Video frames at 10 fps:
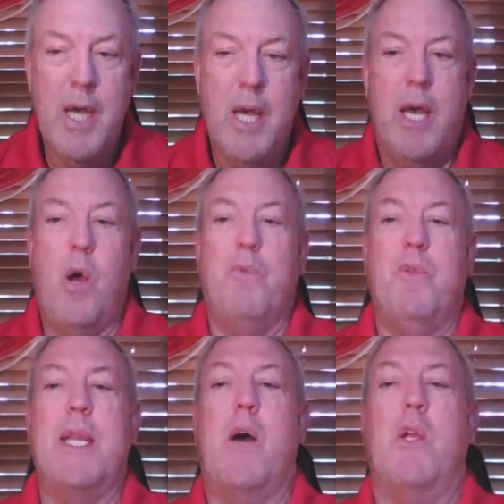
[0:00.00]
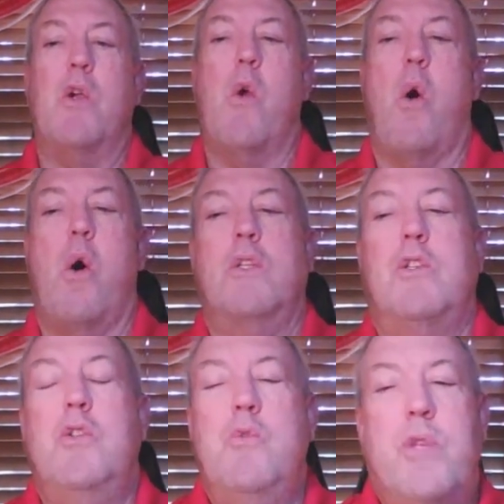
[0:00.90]
And hopefully now you're on
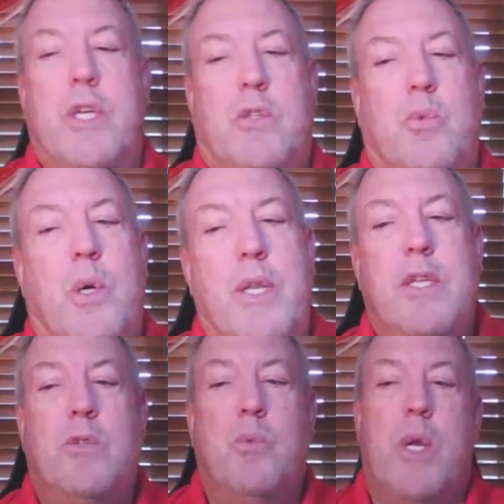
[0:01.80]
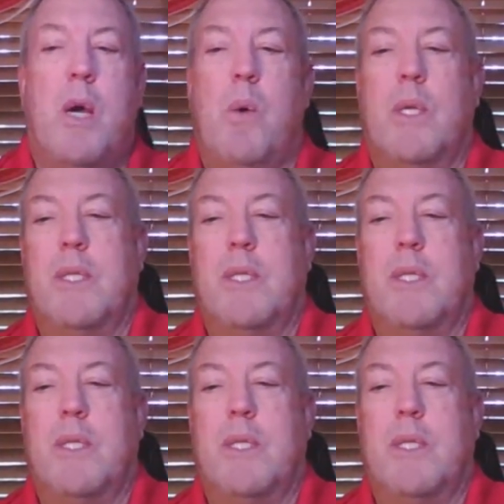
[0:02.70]
to this one. This one, I want to